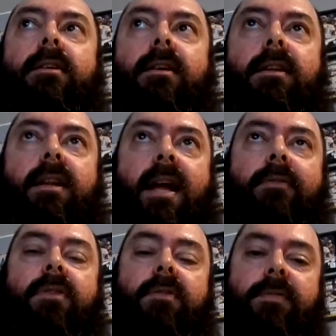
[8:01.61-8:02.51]
And then
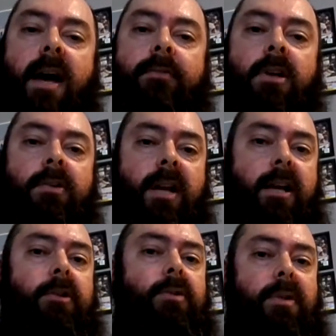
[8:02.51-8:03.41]
after the 500, I
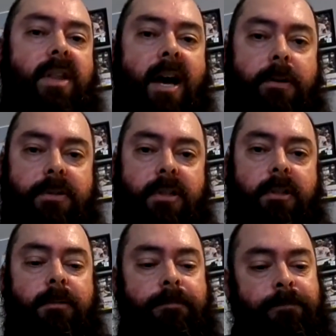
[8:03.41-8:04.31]
go to
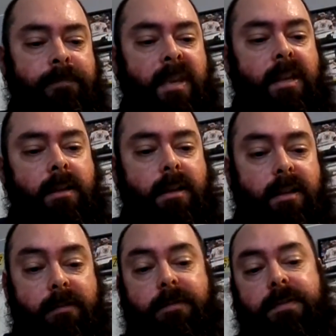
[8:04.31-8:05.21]
1,000. And
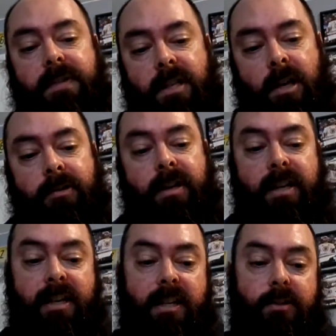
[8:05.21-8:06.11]
then 1,500
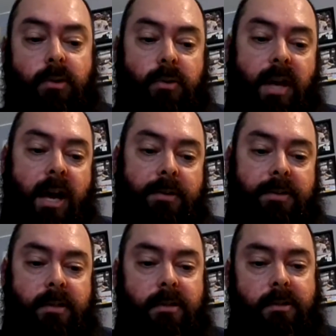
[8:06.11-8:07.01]
and then
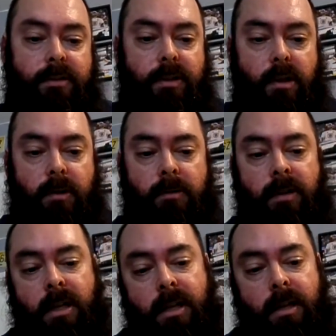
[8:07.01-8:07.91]
2,000. So
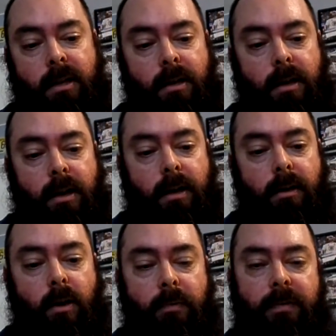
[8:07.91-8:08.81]
uh,
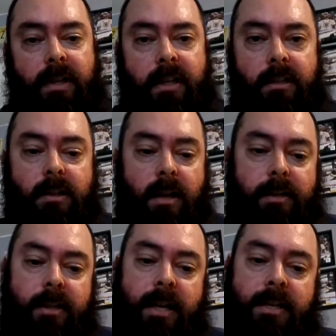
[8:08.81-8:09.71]
hopefully on
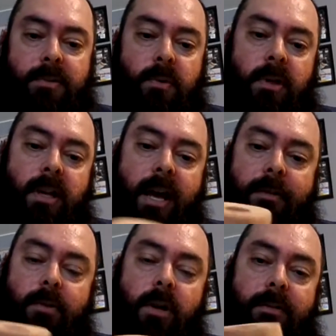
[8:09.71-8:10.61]
the next one,
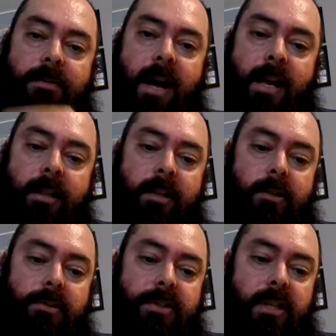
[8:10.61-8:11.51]
after all the filing,
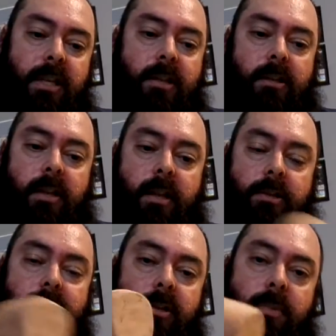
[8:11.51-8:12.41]
you'll see it
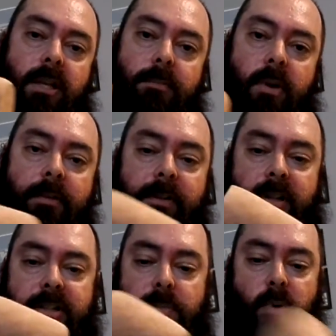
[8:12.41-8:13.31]
should be
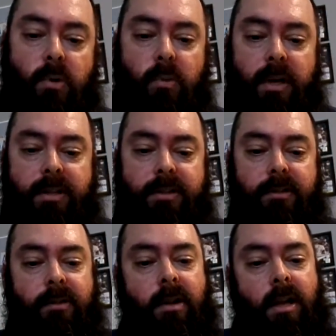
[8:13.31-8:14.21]
perfectly smooth when
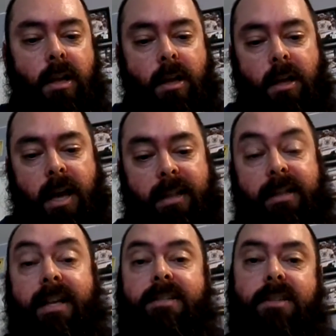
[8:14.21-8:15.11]
it's at the
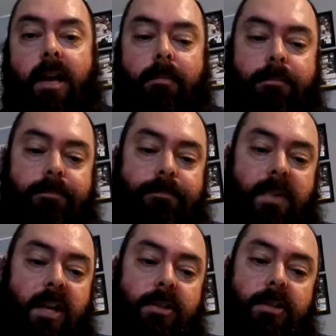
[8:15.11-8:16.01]
next step,
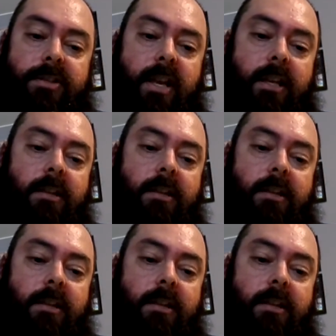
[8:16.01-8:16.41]
I should say.